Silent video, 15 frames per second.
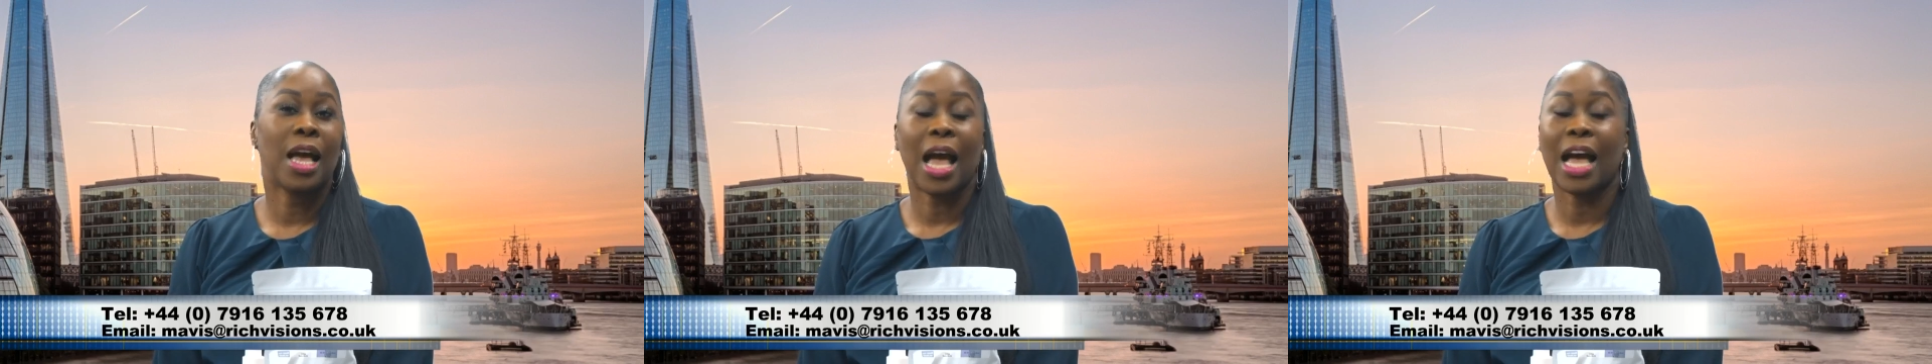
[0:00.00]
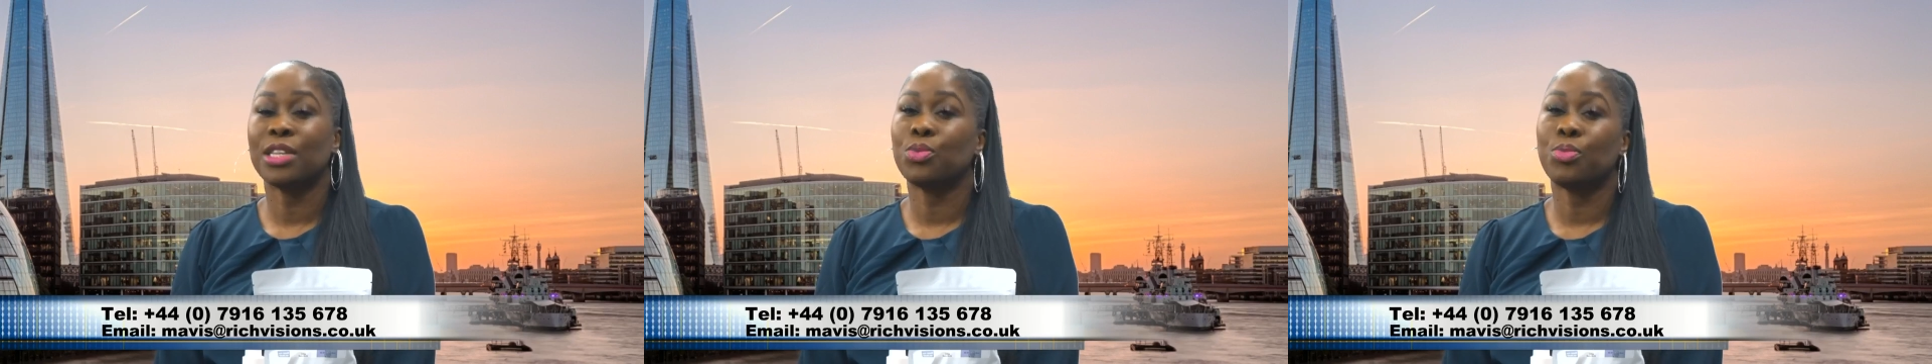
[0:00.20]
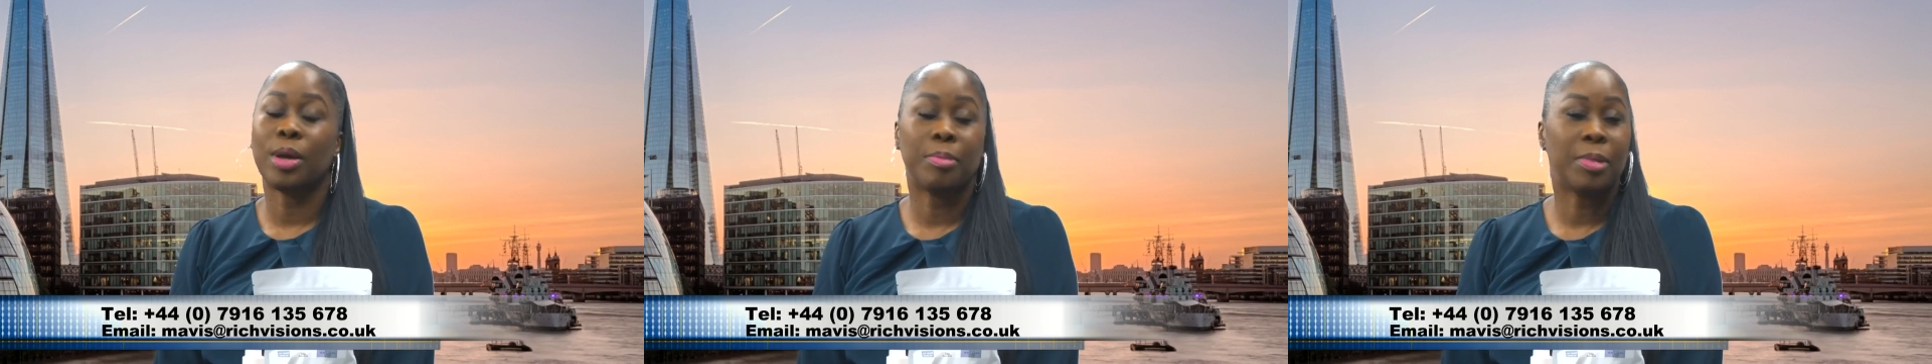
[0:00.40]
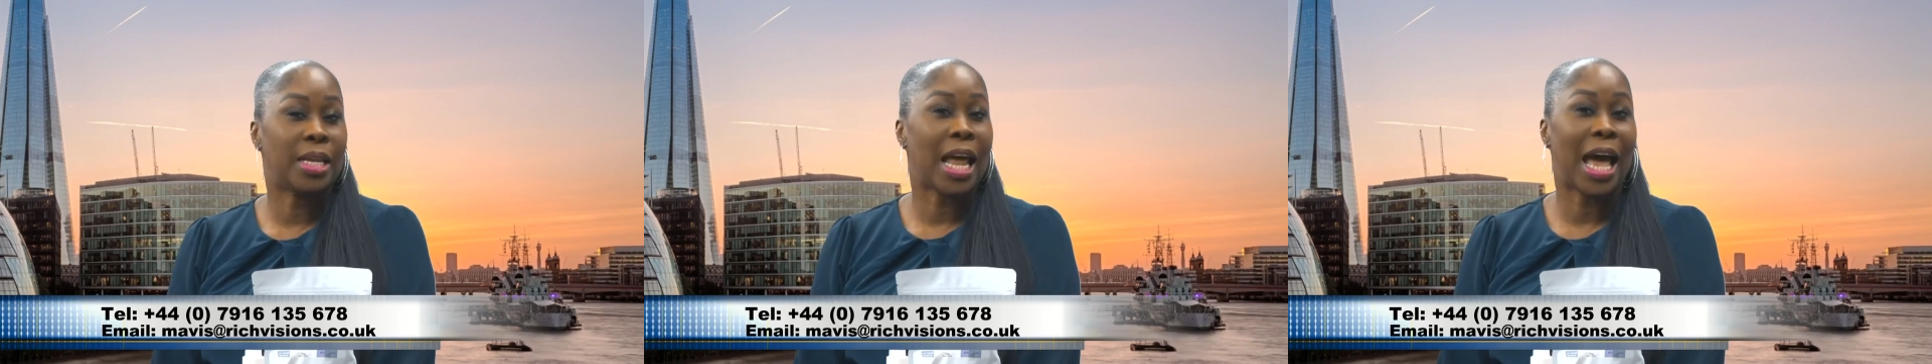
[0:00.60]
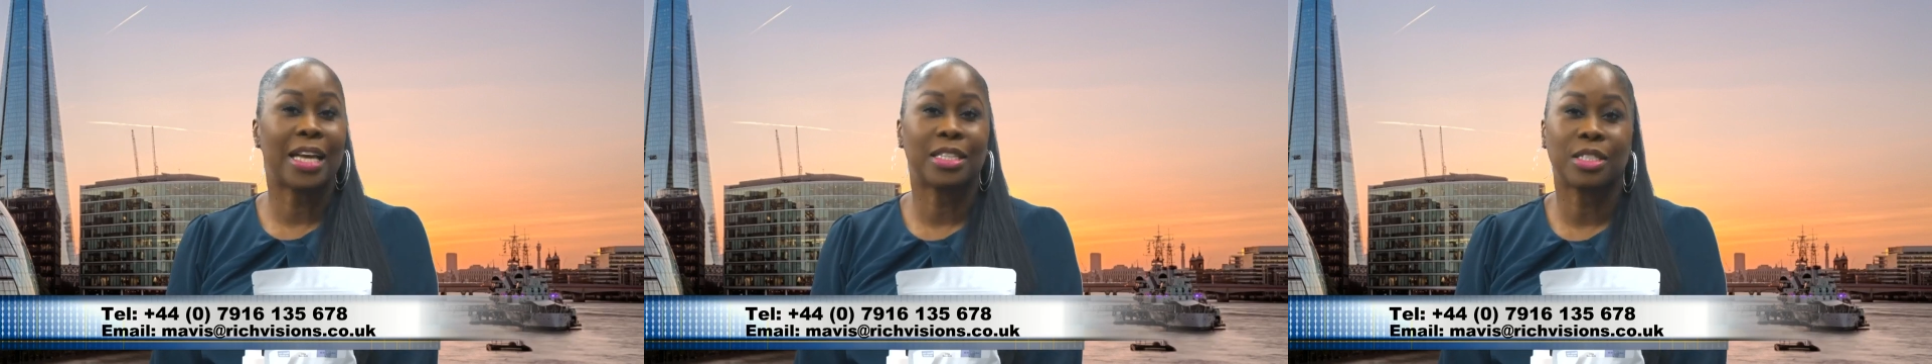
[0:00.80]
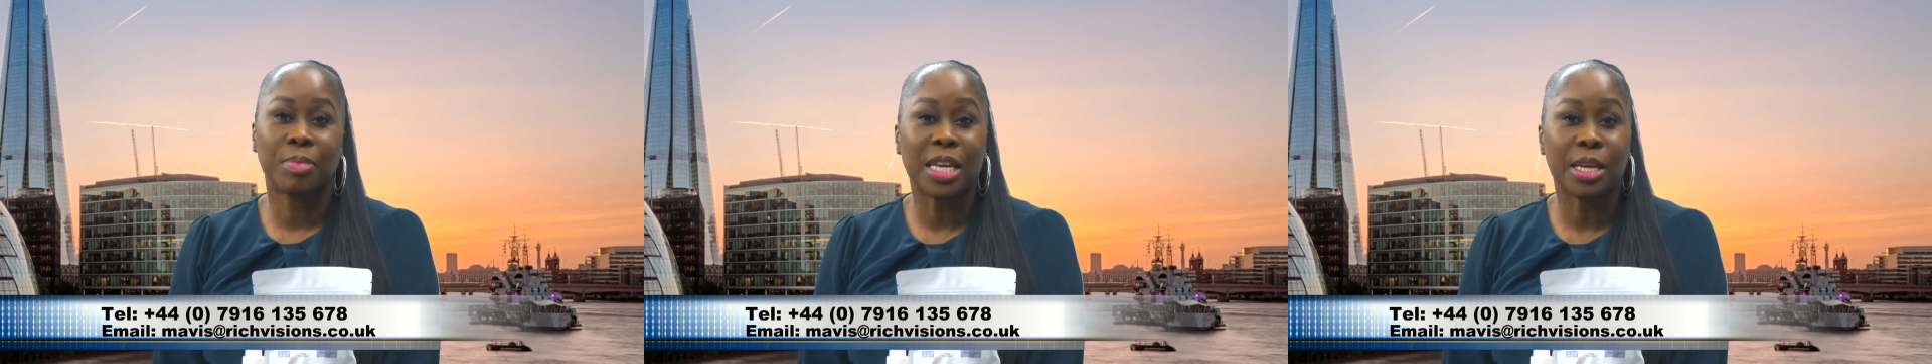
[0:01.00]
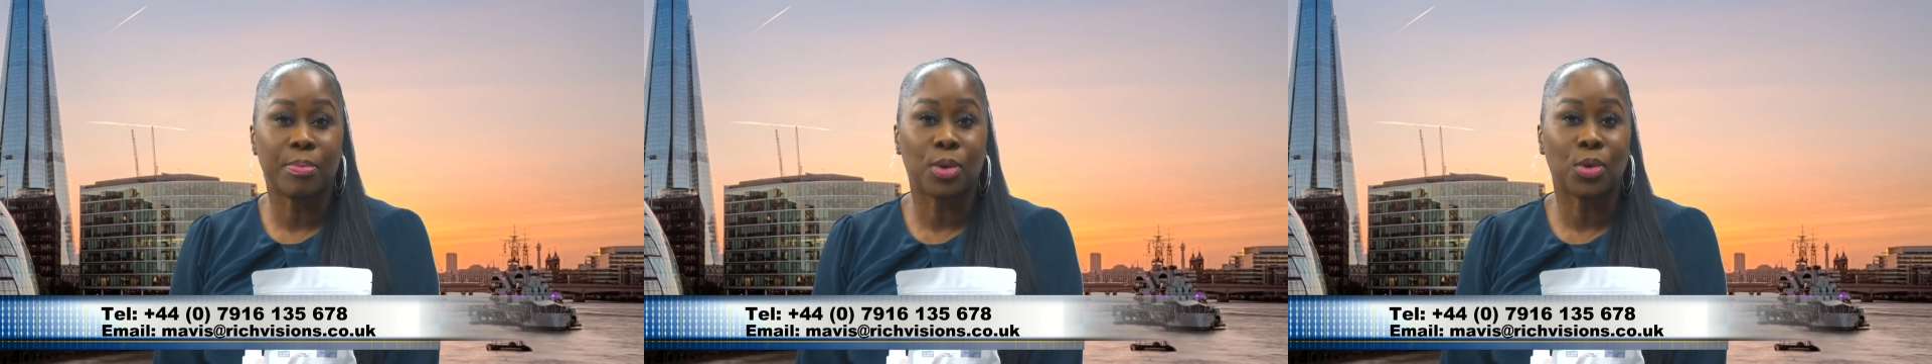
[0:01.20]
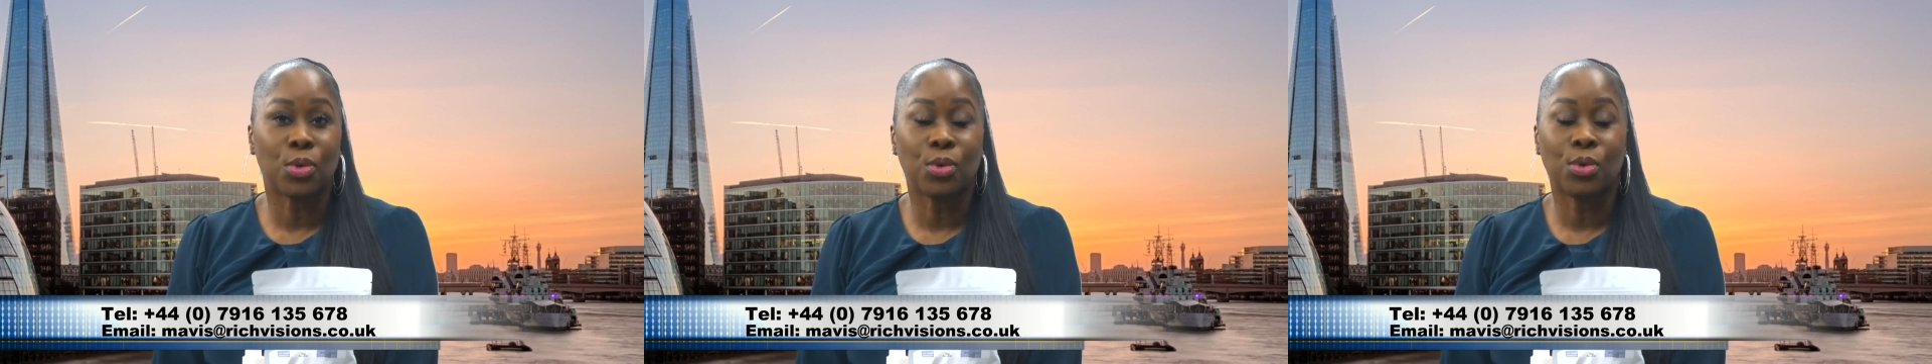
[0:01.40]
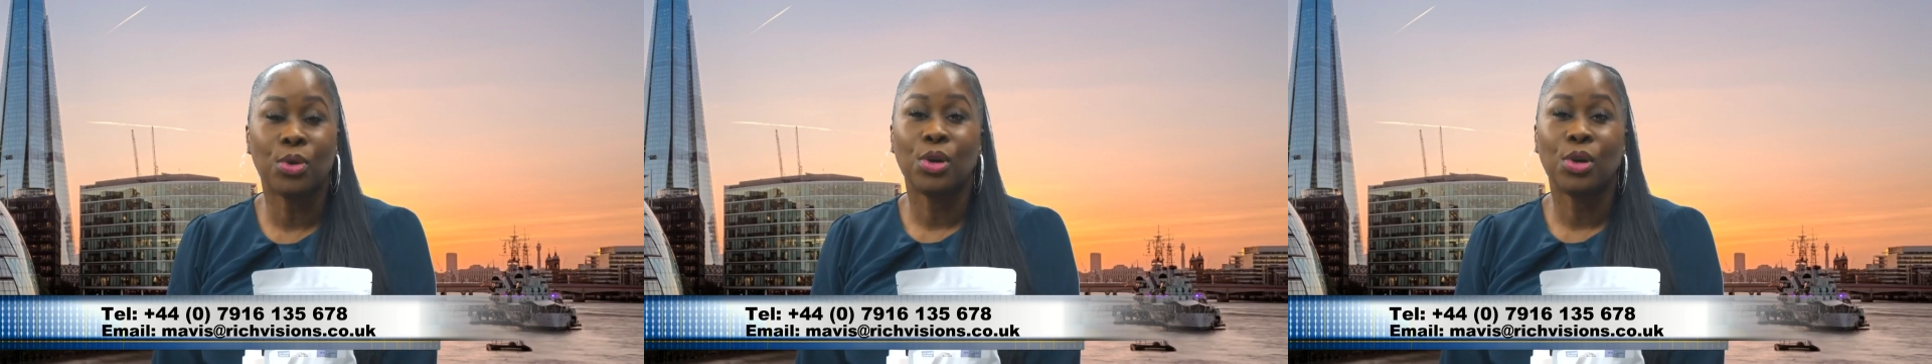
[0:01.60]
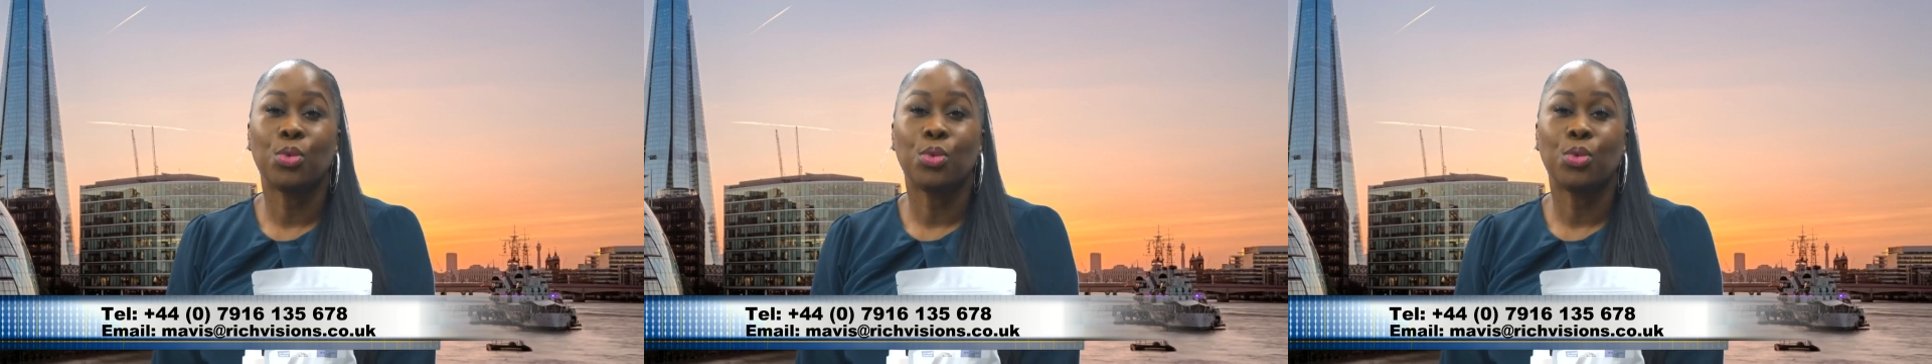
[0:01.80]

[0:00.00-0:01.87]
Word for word: as women, as people,